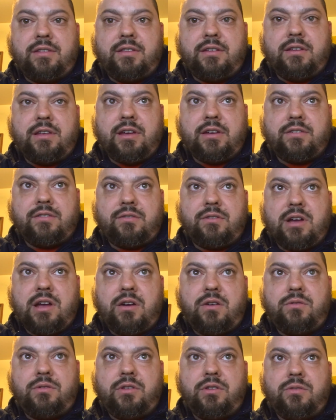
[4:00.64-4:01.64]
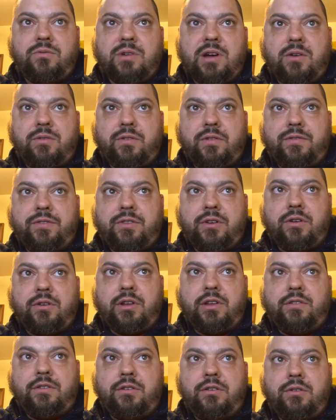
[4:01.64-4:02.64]
in the next round, in the round of
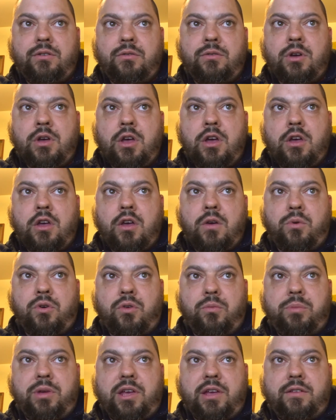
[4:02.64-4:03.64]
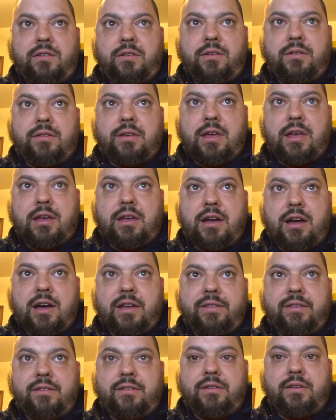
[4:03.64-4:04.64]
32, will be to take
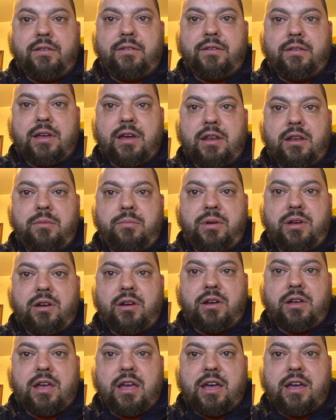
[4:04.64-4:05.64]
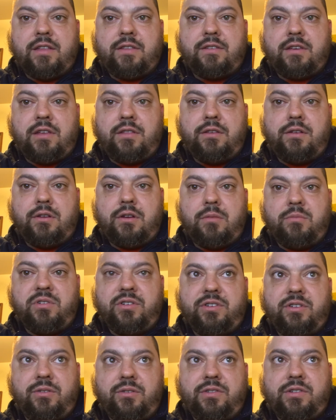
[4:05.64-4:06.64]
on the Cincinnati Bearcats in the number
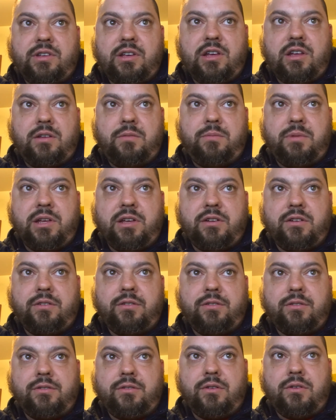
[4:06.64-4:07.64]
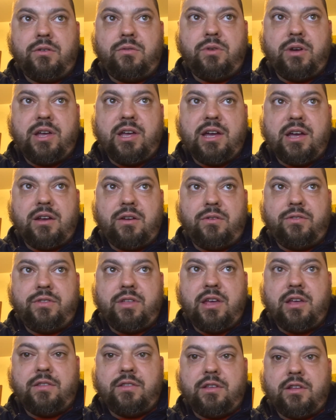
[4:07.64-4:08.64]
2 seed, because there's no way, I don't
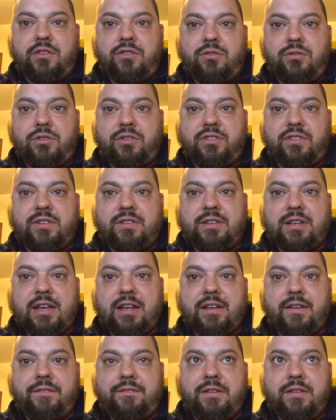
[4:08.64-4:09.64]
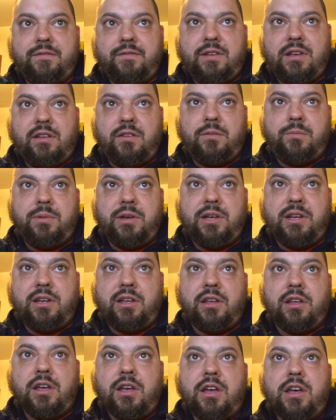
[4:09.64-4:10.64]
think, that Georgia State at 15 is
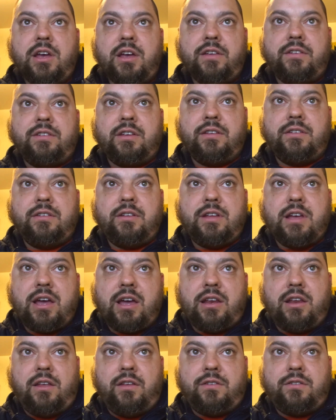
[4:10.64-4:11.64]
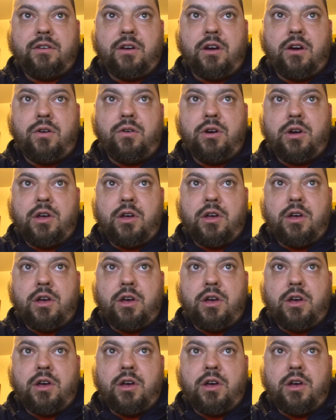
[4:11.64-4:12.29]
beating Cincinnati. So